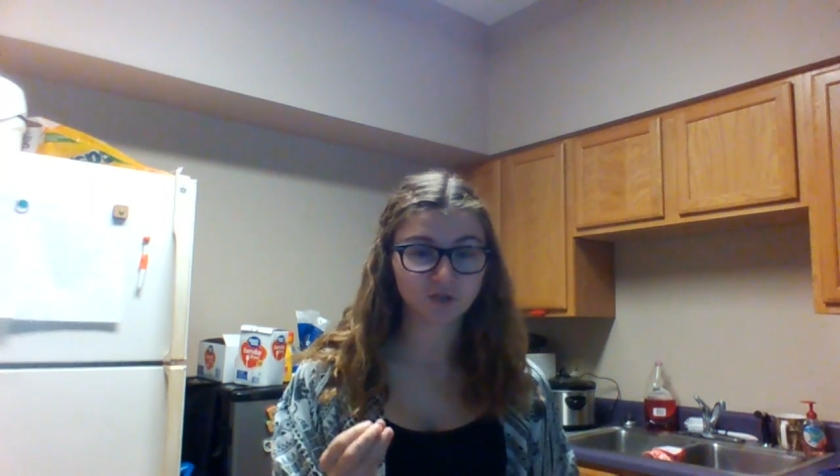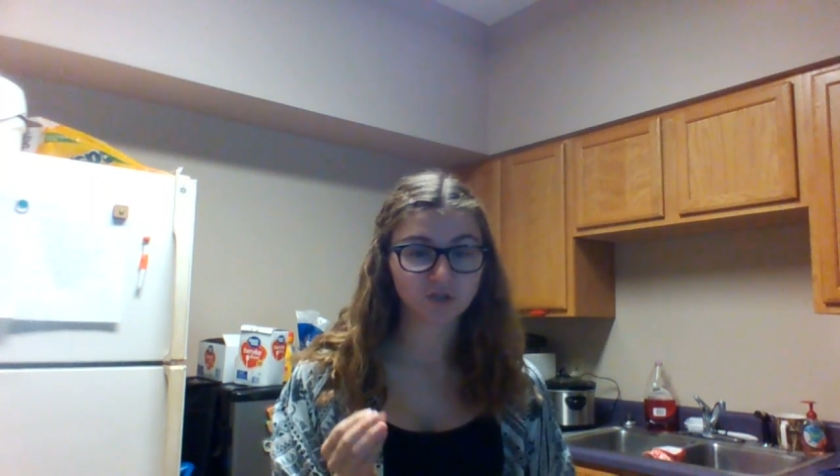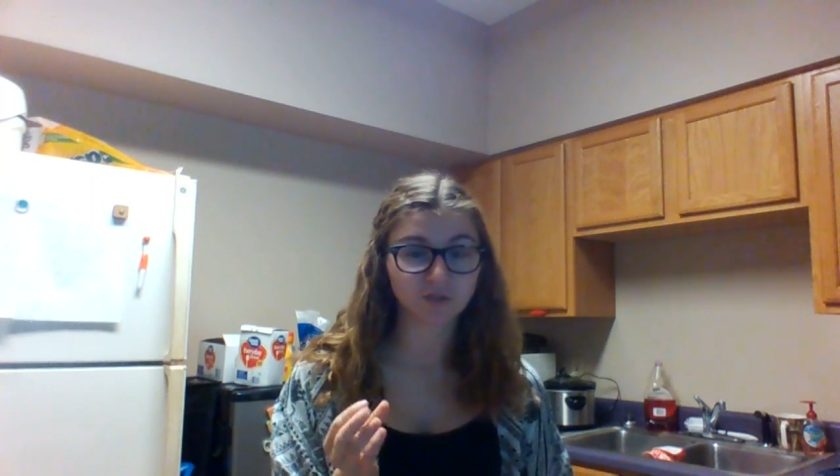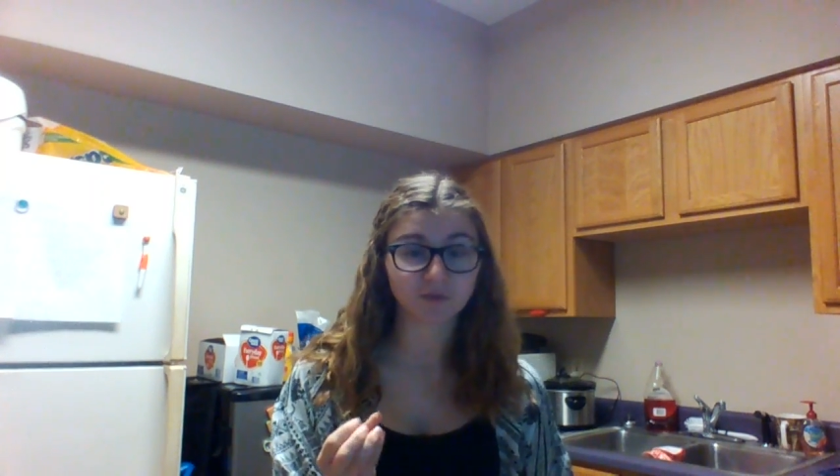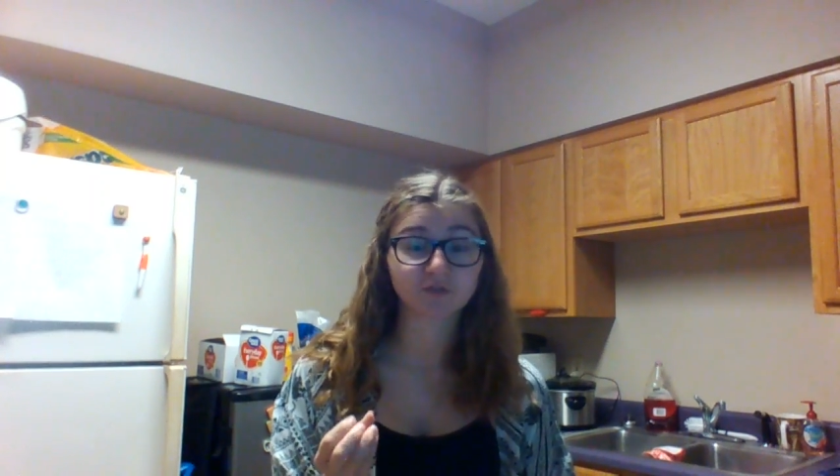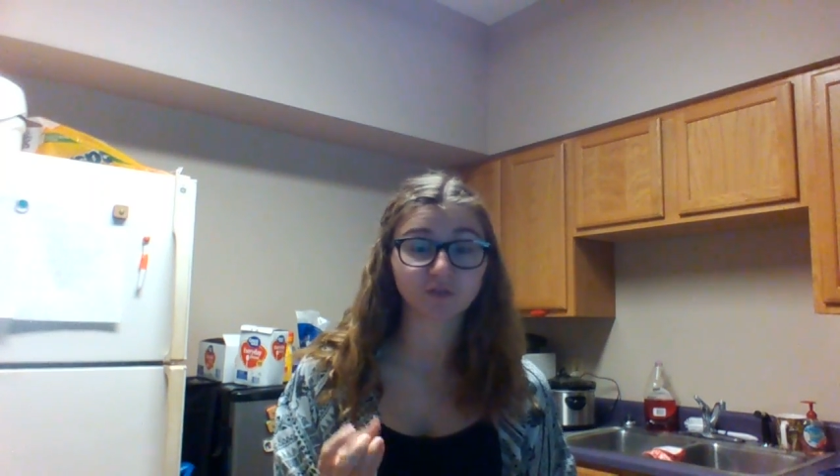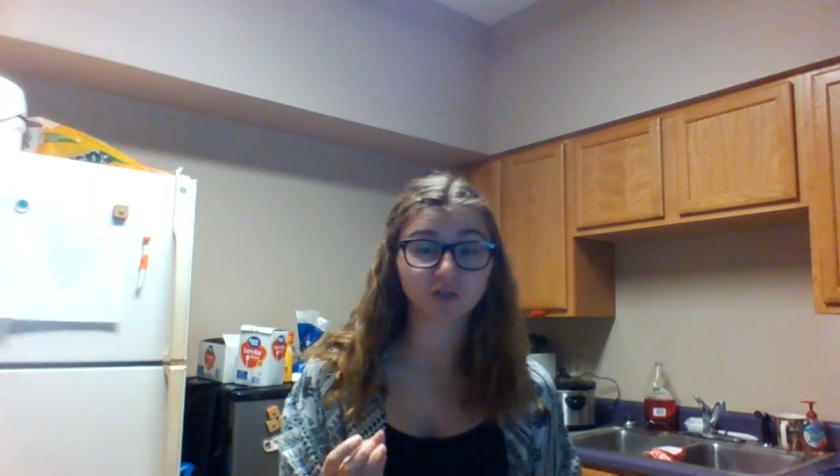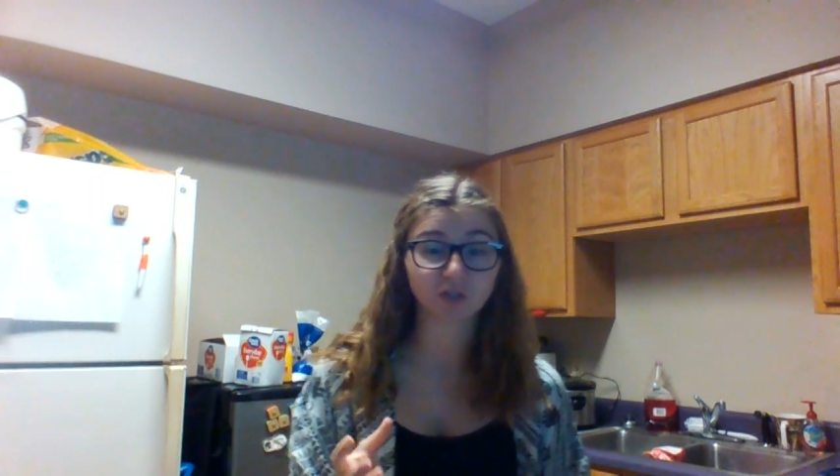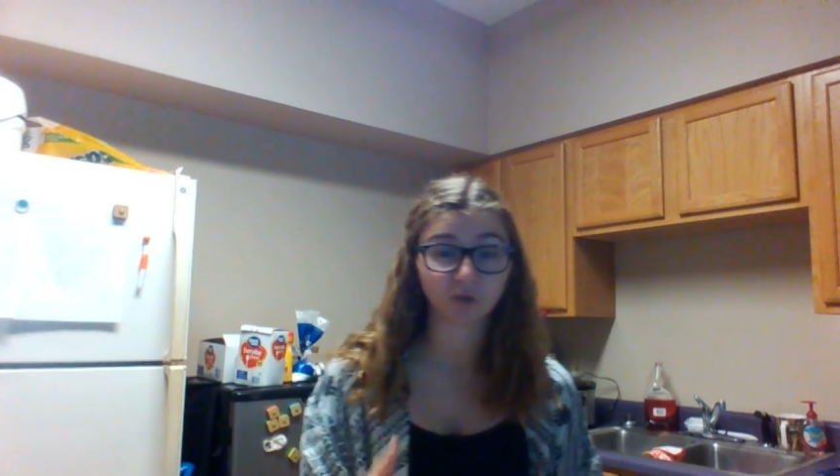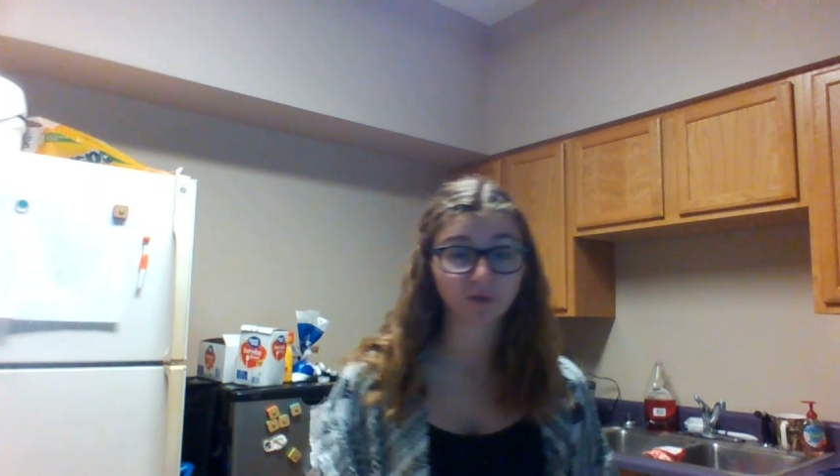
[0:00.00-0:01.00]
so much of a
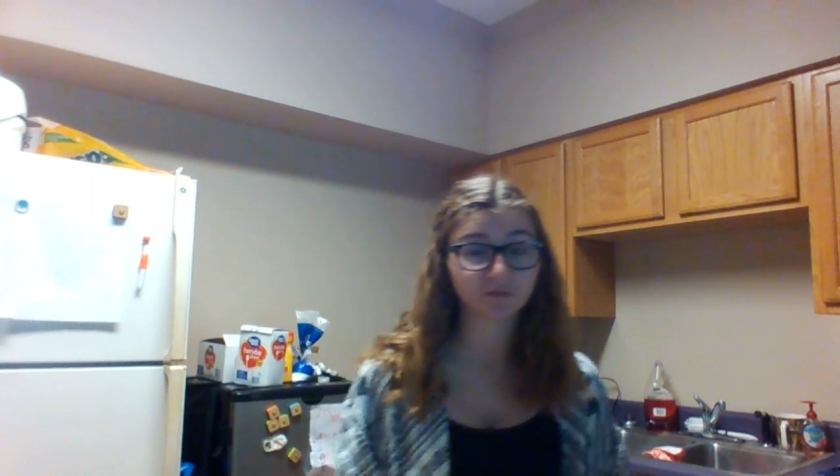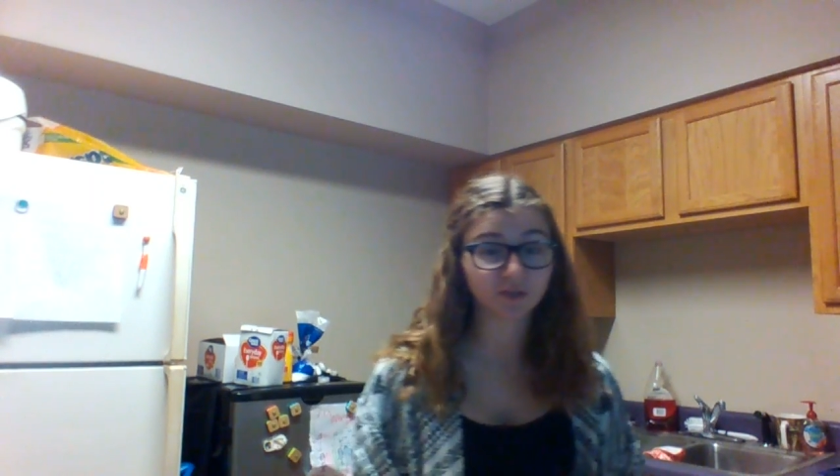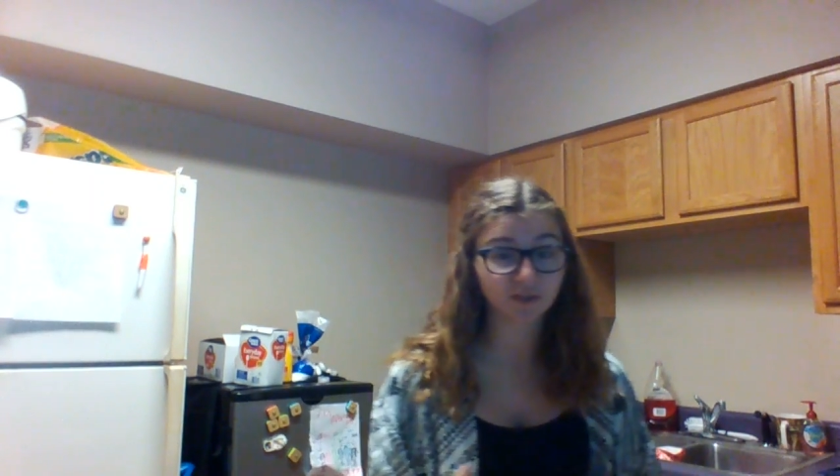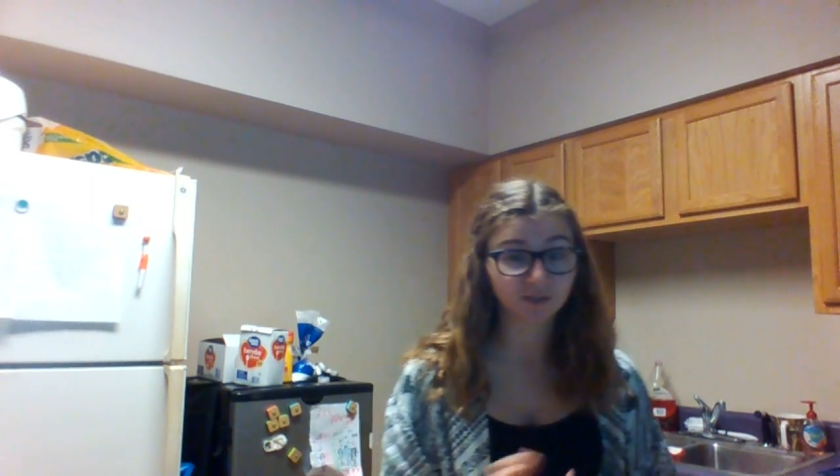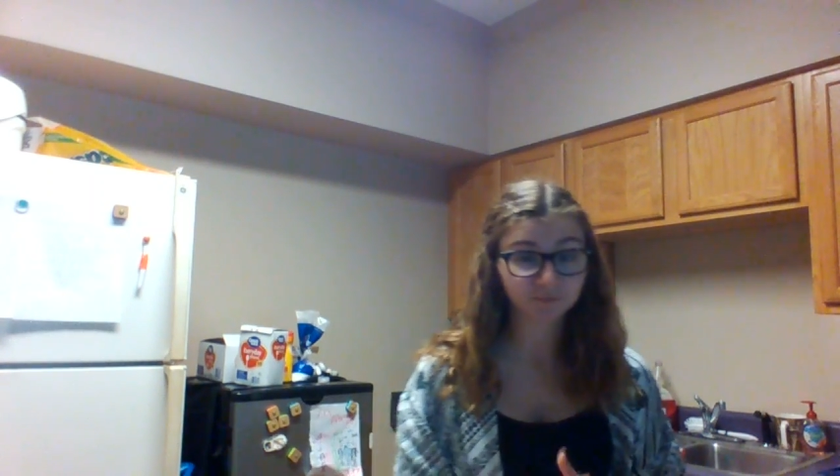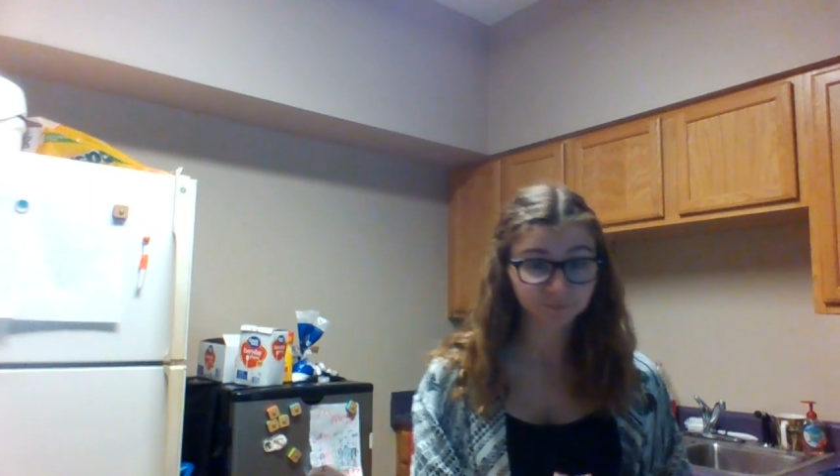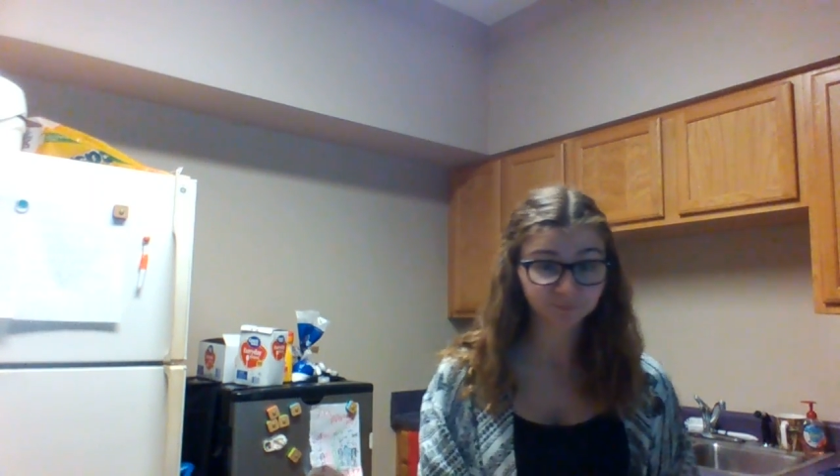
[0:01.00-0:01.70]
doughy feeling